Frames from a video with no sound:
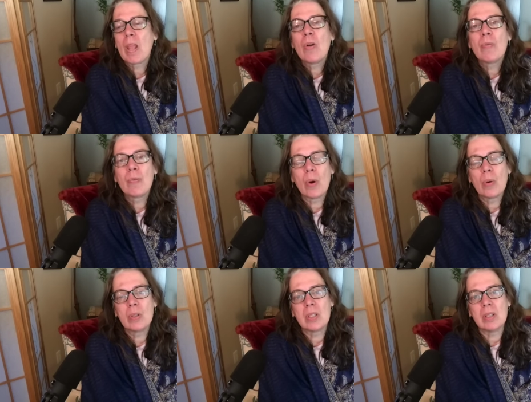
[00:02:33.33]

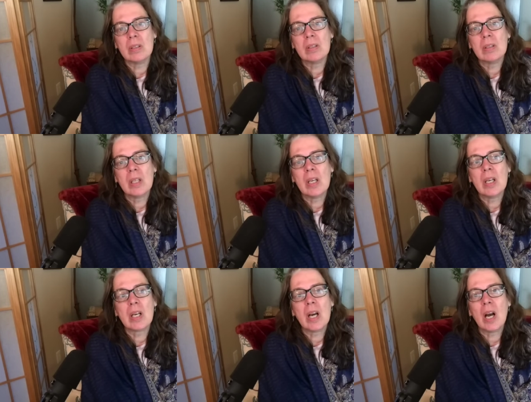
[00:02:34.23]
frozen in
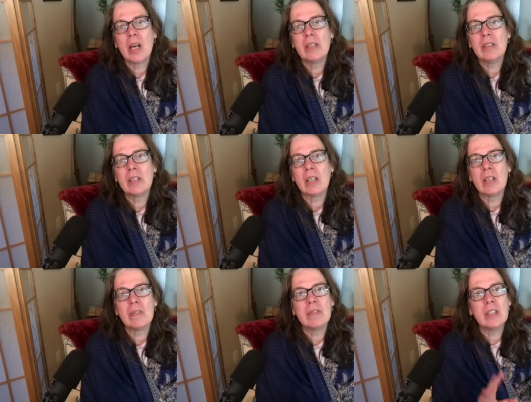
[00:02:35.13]
a kind
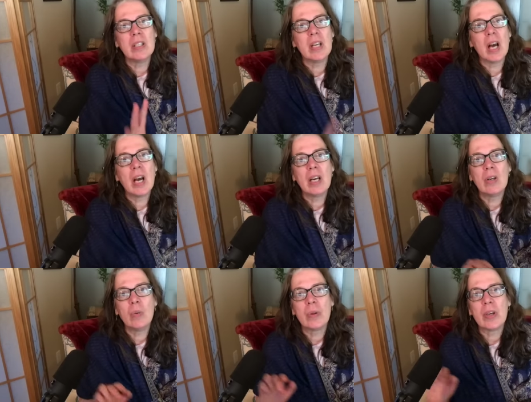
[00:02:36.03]
of
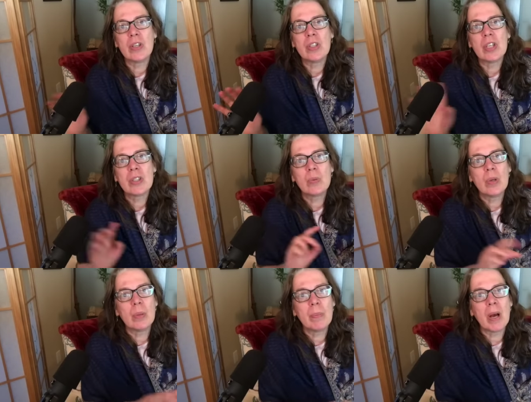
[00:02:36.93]
denial where they just
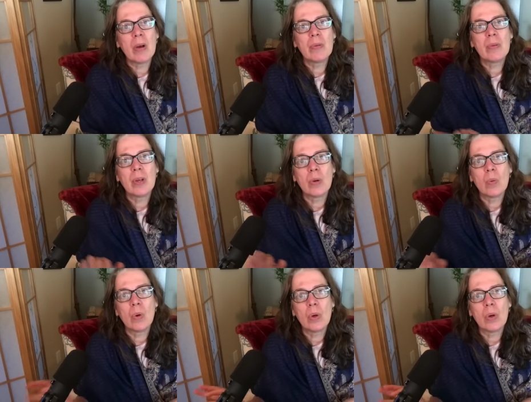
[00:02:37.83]
went about their
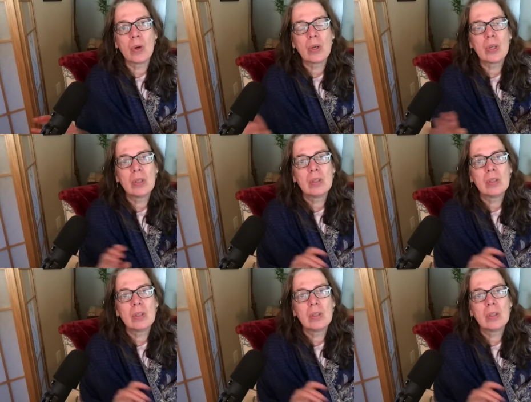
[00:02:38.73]
work.